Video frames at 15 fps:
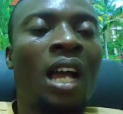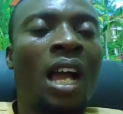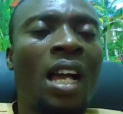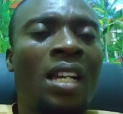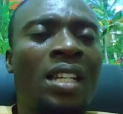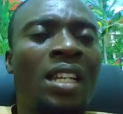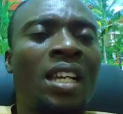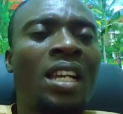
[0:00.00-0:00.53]

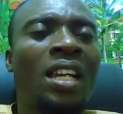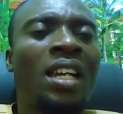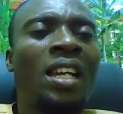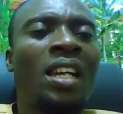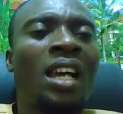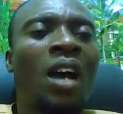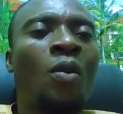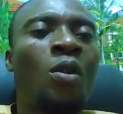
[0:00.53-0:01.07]
And
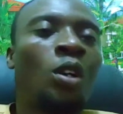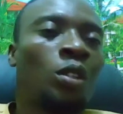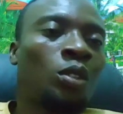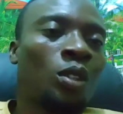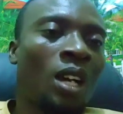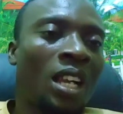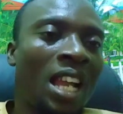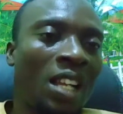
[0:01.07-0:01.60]
I will
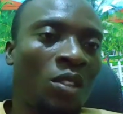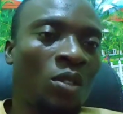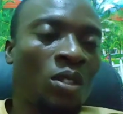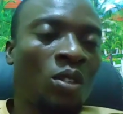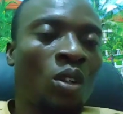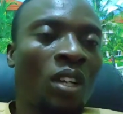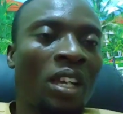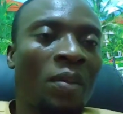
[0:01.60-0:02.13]
also like to
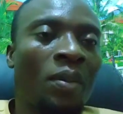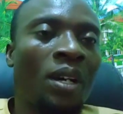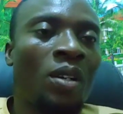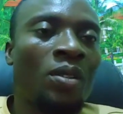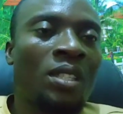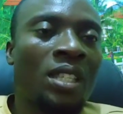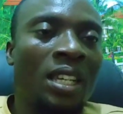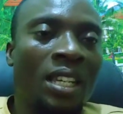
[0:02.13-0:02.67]
talk
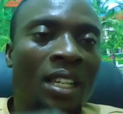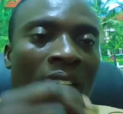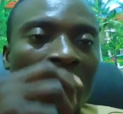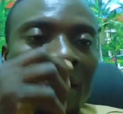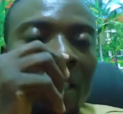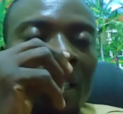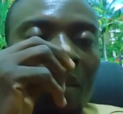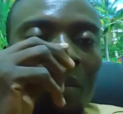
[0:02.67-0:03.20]
about
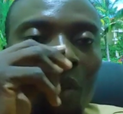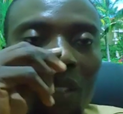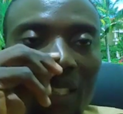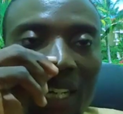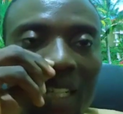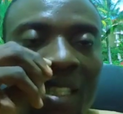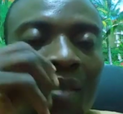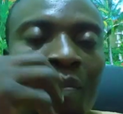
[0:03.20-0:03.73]
this
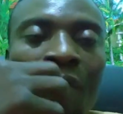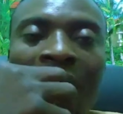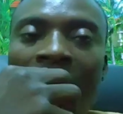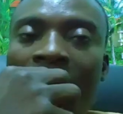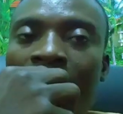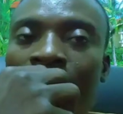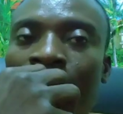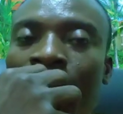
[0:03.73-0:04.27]
important
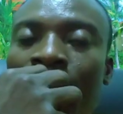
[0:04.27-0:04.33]
part.